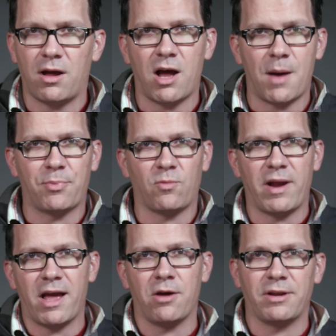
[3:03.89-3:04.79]
to hop
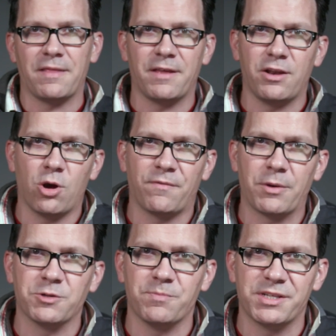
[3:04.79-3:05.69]
around and then know if i
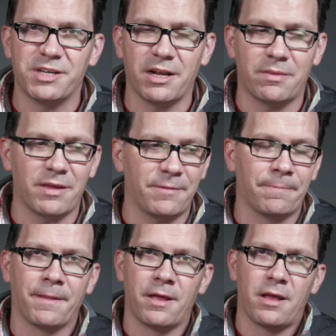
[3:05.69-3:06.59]
was missing anything
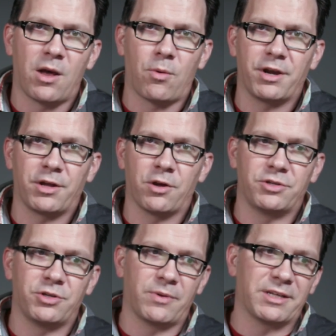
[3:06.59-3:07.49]
i wanted to go
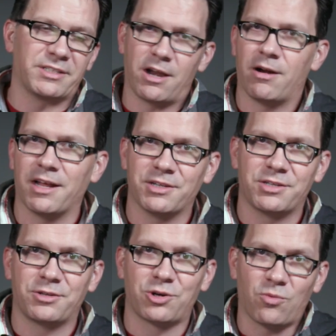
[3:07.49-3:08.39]
to a
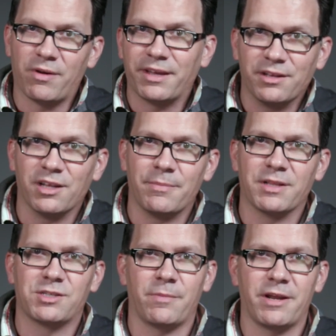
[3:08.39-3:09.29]
standardized curriculum
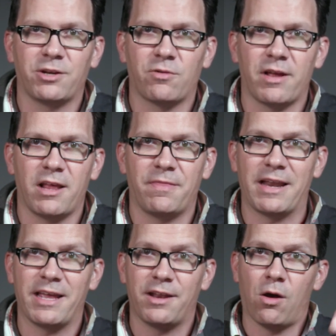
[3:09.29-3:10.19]
that somebody had created
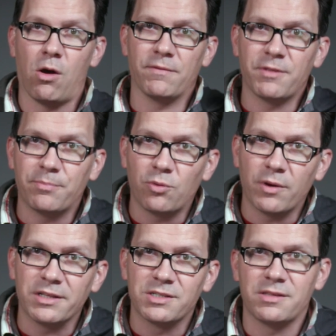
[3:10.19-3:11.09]
that hit all of the
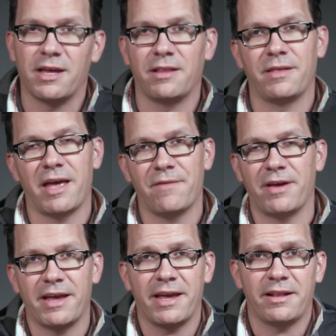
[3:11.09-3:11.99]
points that the
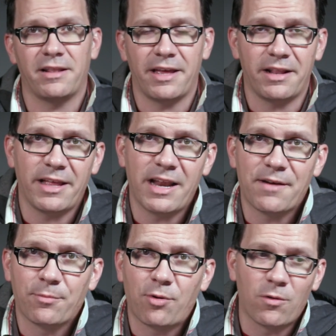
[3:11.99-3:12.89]
faa had laid
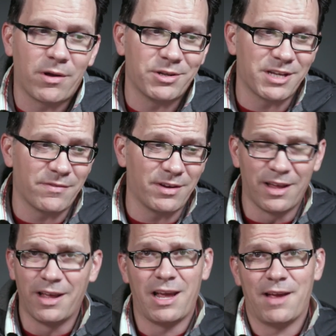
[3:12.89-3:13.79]
out for part 107
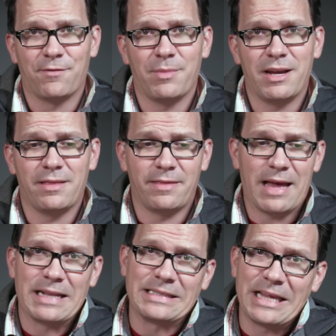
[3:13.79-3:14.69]
and for me
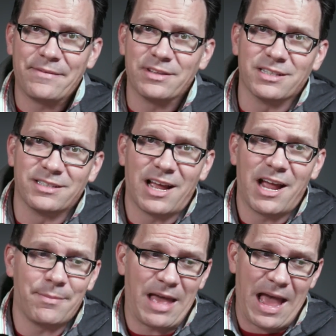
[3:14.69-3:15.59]
that savings in
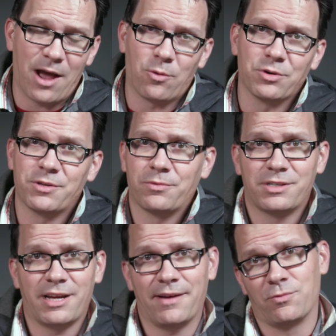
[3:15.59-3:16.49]
time the hours that was
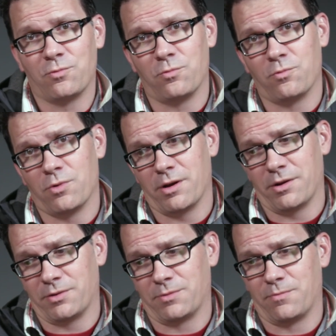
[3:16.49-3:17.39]
saved
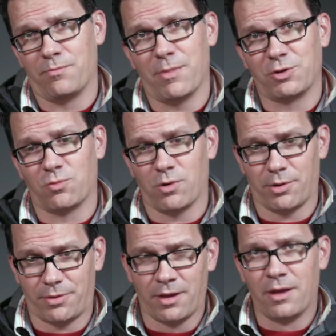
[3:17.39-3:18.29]
was much
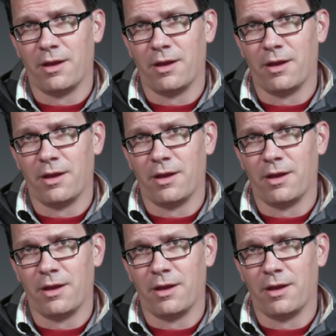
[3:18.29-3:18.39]
worth